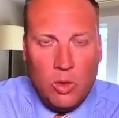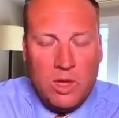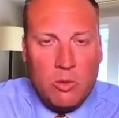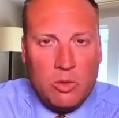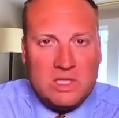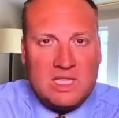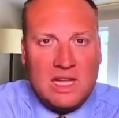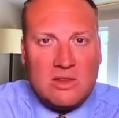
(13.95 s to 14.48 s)

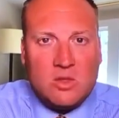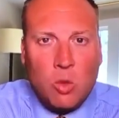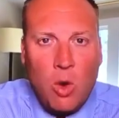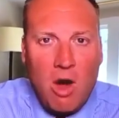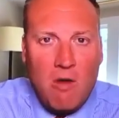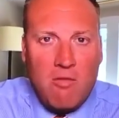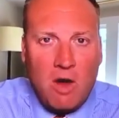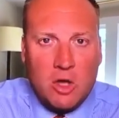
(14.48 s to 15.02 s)
We sent
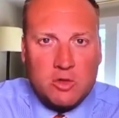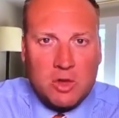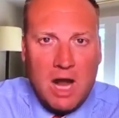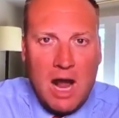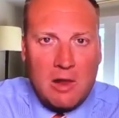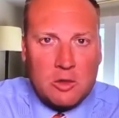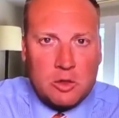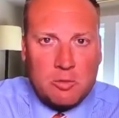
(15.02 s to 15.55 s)

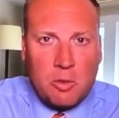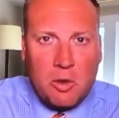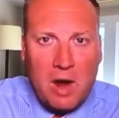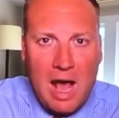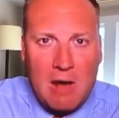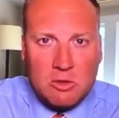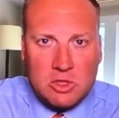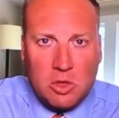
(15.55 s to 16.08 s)
$1,200
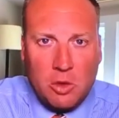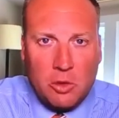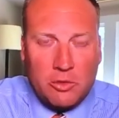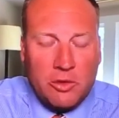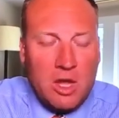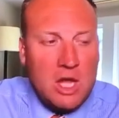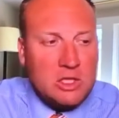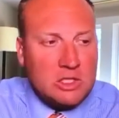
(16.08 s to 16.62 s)
per
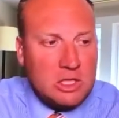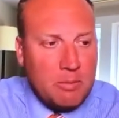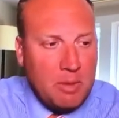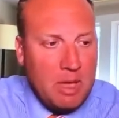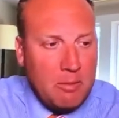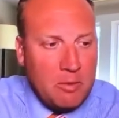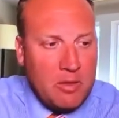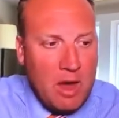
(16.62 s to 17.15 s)
household to
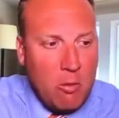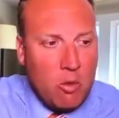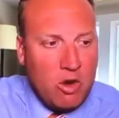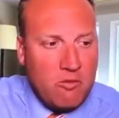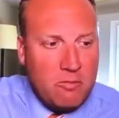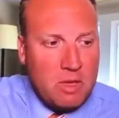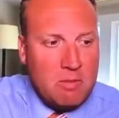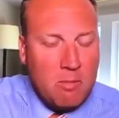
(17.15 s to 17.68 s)
the people that
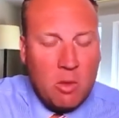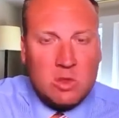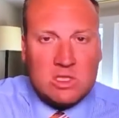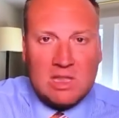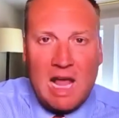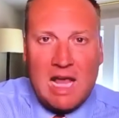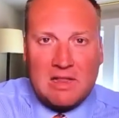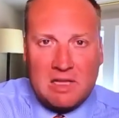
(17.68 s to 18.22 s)
would have been
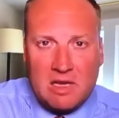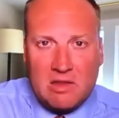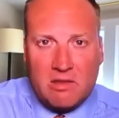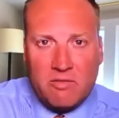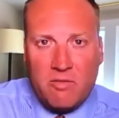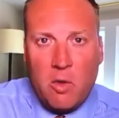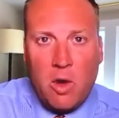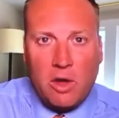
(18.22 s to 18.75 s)
most likely
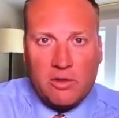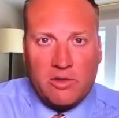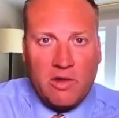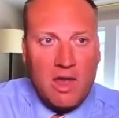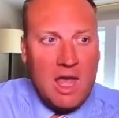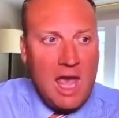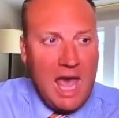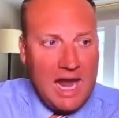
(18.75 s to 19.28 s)
to
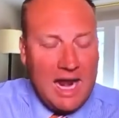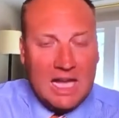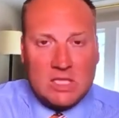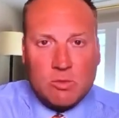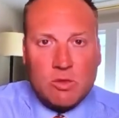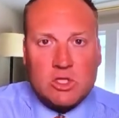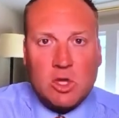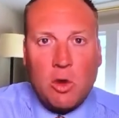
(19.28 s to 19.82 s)
default. And
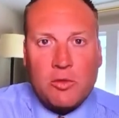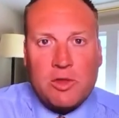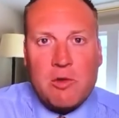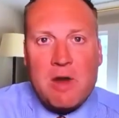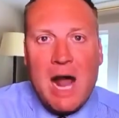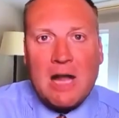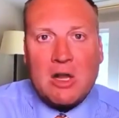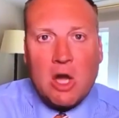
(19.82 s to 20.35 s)
as a result,
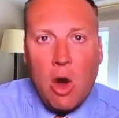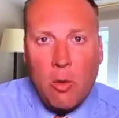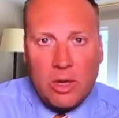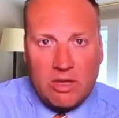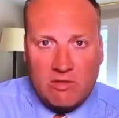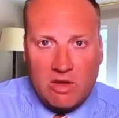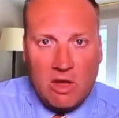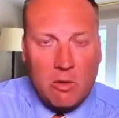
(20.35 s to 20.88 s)
they're not
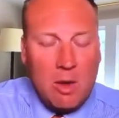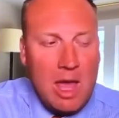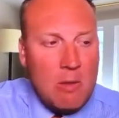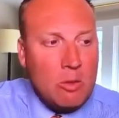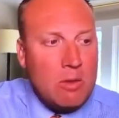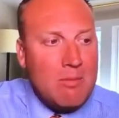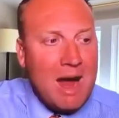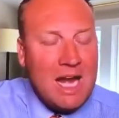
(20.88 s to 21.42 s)
going to.
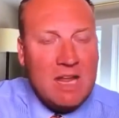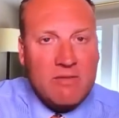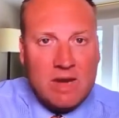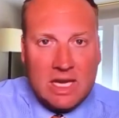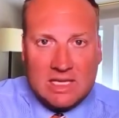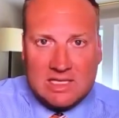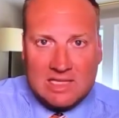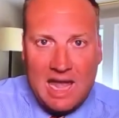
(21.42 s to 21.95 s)
And we might
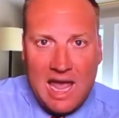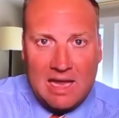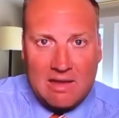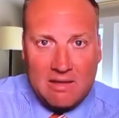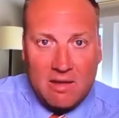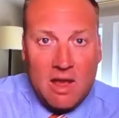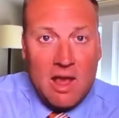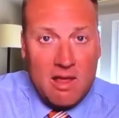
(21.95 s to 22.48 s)
even
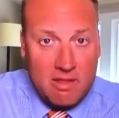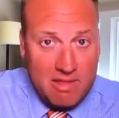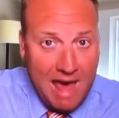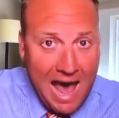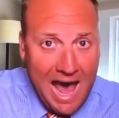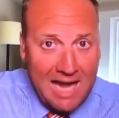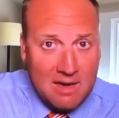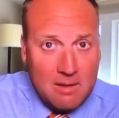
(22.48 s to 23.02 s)
extend
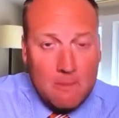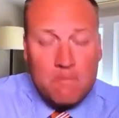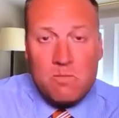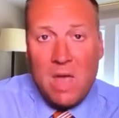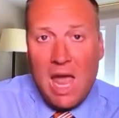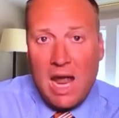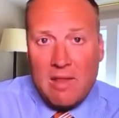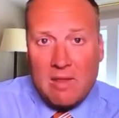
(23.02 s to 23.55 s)
that
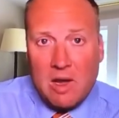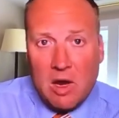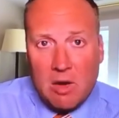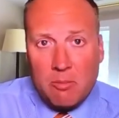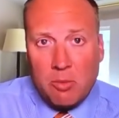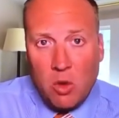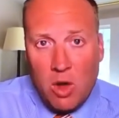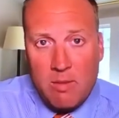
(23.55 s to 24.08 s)
and the
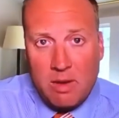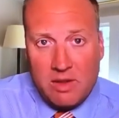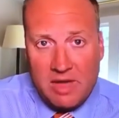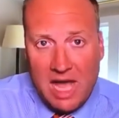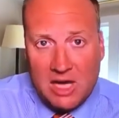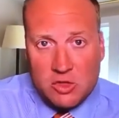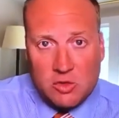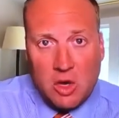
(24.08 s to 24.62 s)
unemployment,
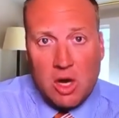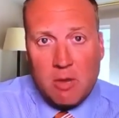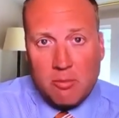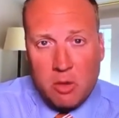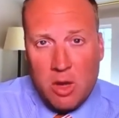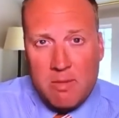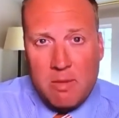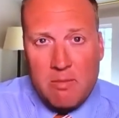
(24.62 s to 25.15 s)
the extra
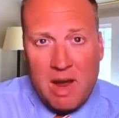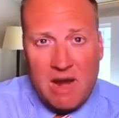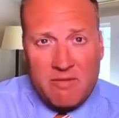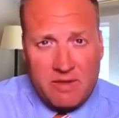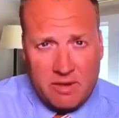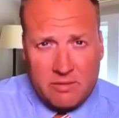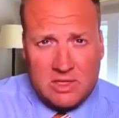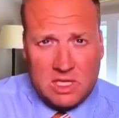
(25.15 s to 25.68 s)
unemployment
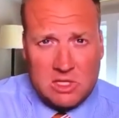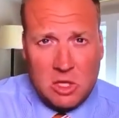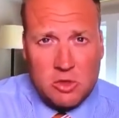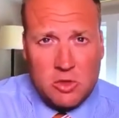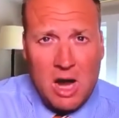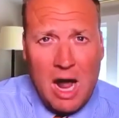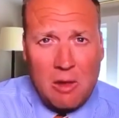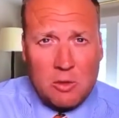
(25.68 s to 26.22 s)
benefit of
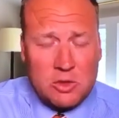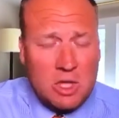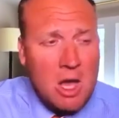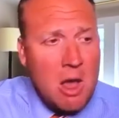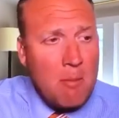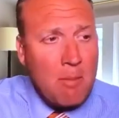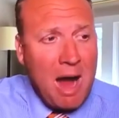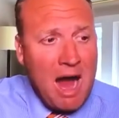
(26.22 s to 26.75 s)
$600.
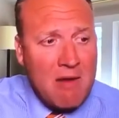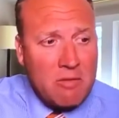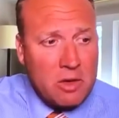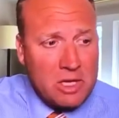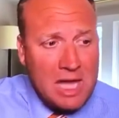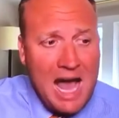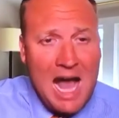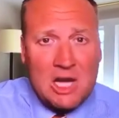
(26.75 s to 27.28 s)

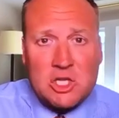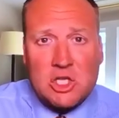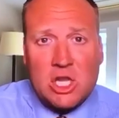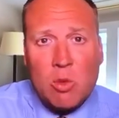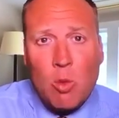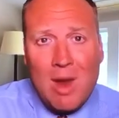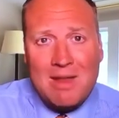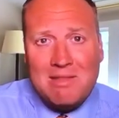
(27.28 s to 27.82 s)
Poverty
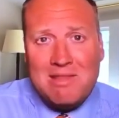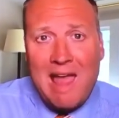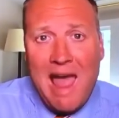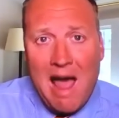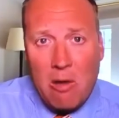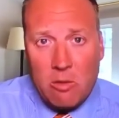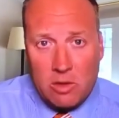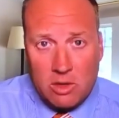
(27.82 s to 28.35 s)
actually went
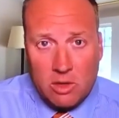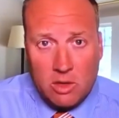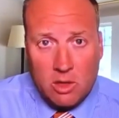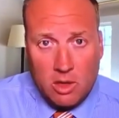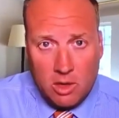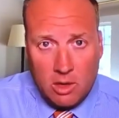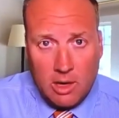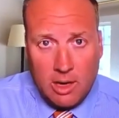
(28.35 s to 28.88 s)
down
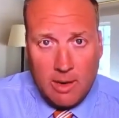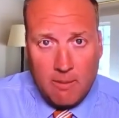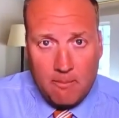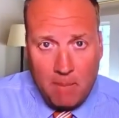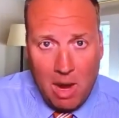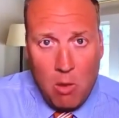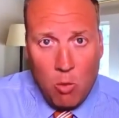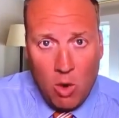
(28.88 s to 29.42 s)

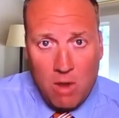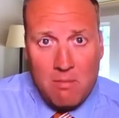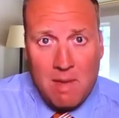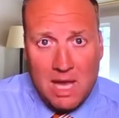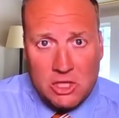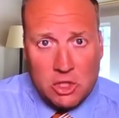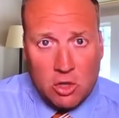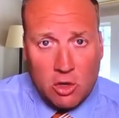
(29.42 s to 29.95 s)
by
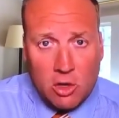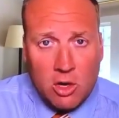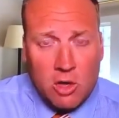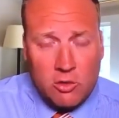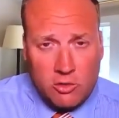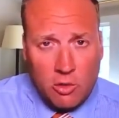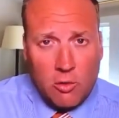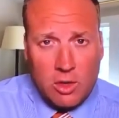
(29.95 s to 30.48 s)
one measure
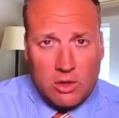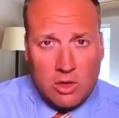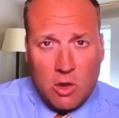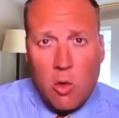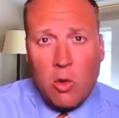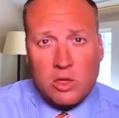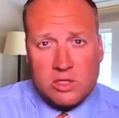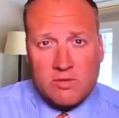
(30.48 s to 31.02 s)
during
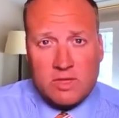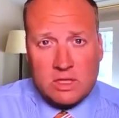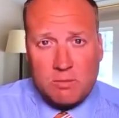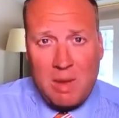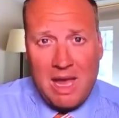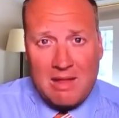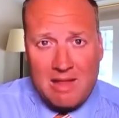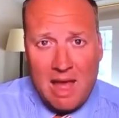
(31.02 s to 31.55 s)
the course of
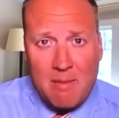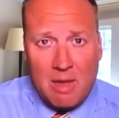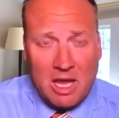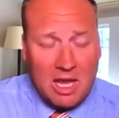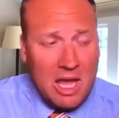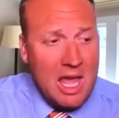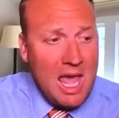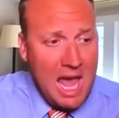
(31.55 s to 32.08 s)
this
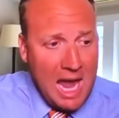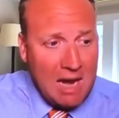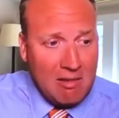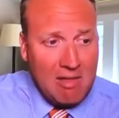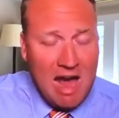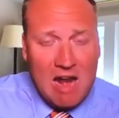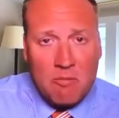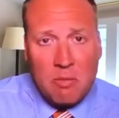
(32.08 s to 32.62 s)
pandemic.
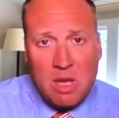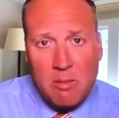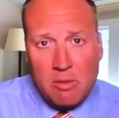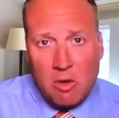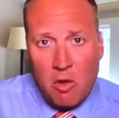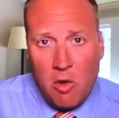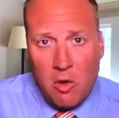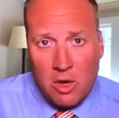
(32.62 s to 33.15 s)
And a lot of
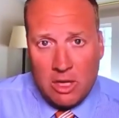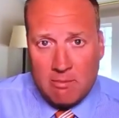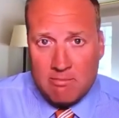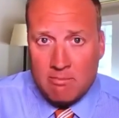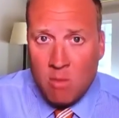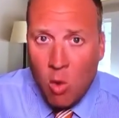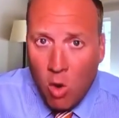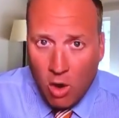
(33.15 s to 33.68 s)
people are
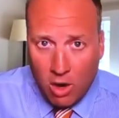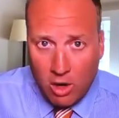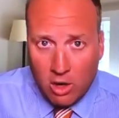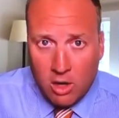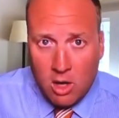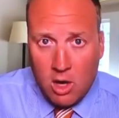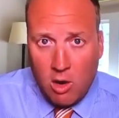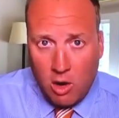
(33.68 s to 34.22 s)
earning
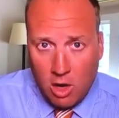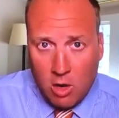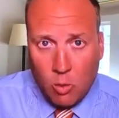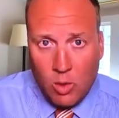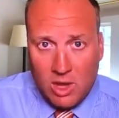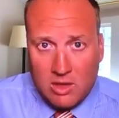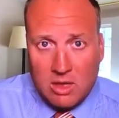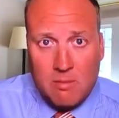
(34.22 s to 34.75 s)
more on
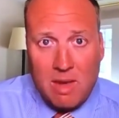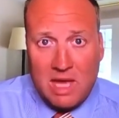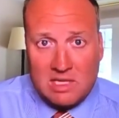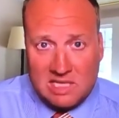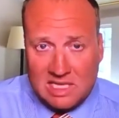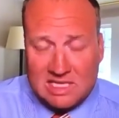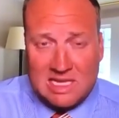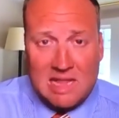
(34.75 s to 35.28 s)
a weekly
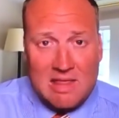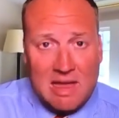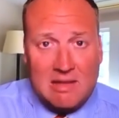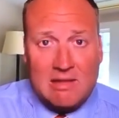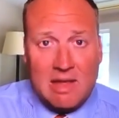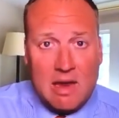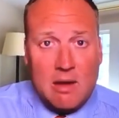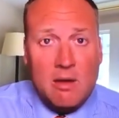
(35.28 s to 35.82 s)
basis than
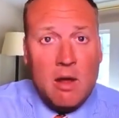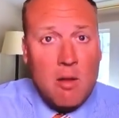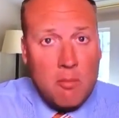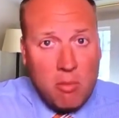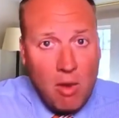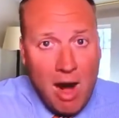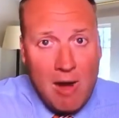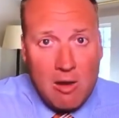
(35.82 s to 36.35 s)
they did
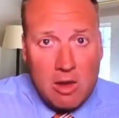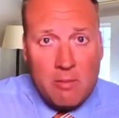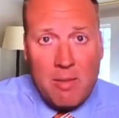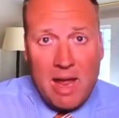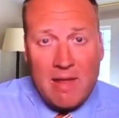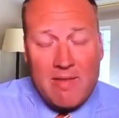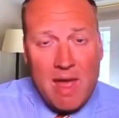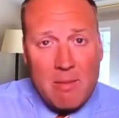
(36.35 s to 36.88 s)
prior to the
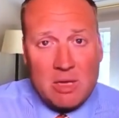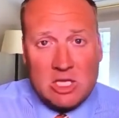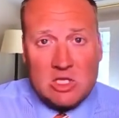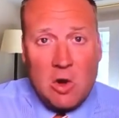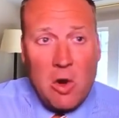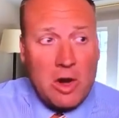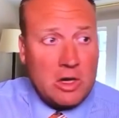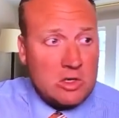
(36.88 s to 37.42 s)
pandemic
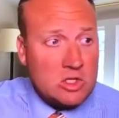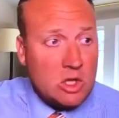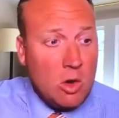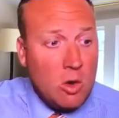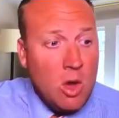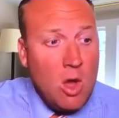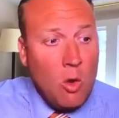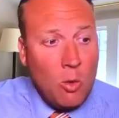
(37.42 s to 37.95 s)
starting.
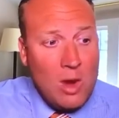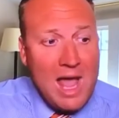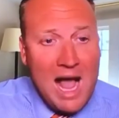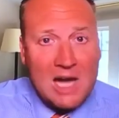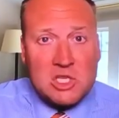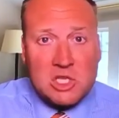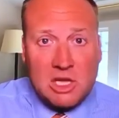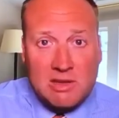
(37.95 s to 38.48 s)
So we
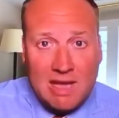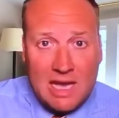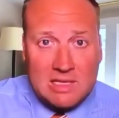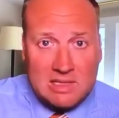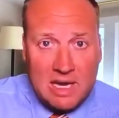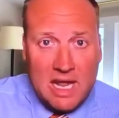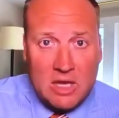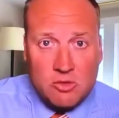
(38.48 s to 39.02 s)
actually
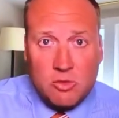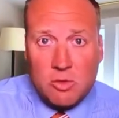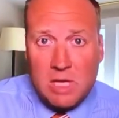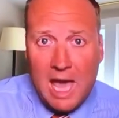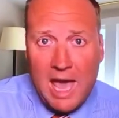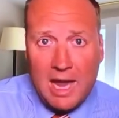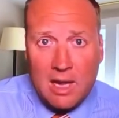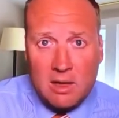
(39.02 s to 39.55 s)
tested Andrew
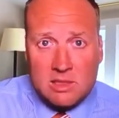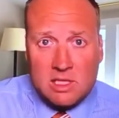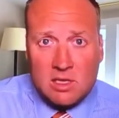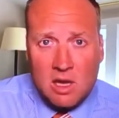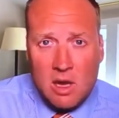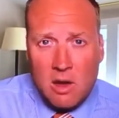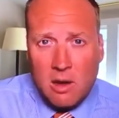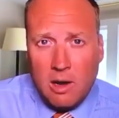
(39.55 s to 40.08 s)

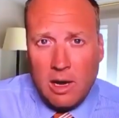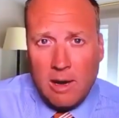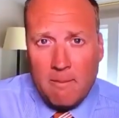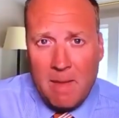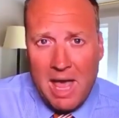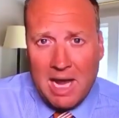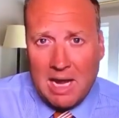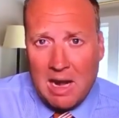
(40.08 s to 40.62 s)
Yang's
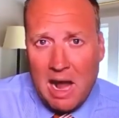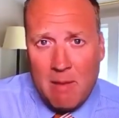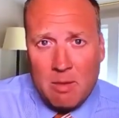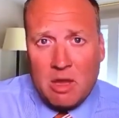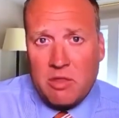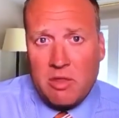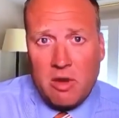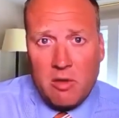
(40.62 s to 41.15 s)

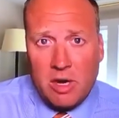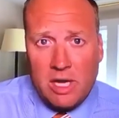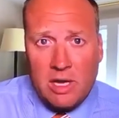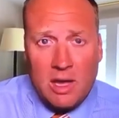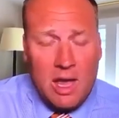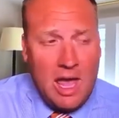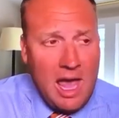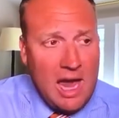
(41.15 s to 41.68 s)
economic
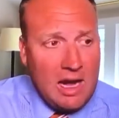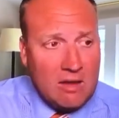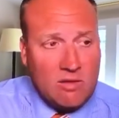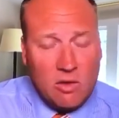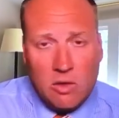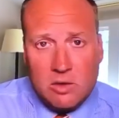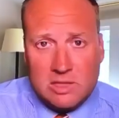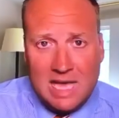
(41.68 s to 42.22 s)
theory, and
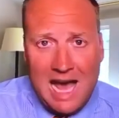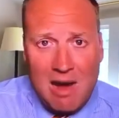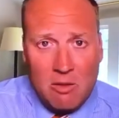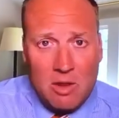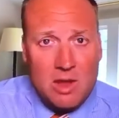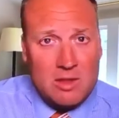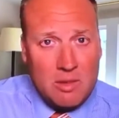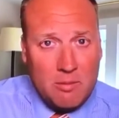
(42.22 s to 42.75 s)
it turns
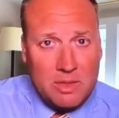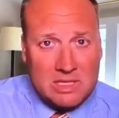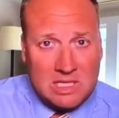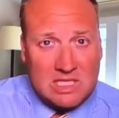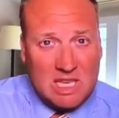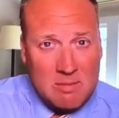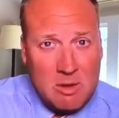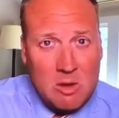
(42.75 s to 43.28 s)
out the
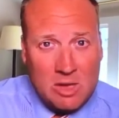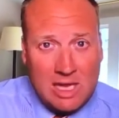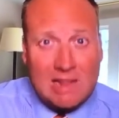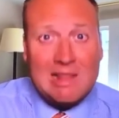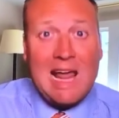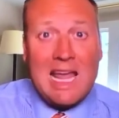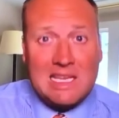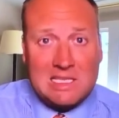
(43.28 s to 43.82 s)
business
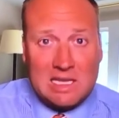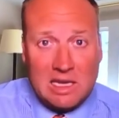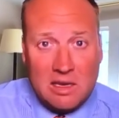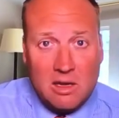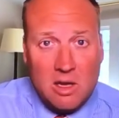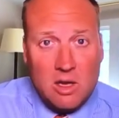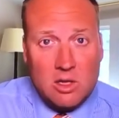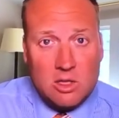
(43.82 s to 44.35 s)
community likes it.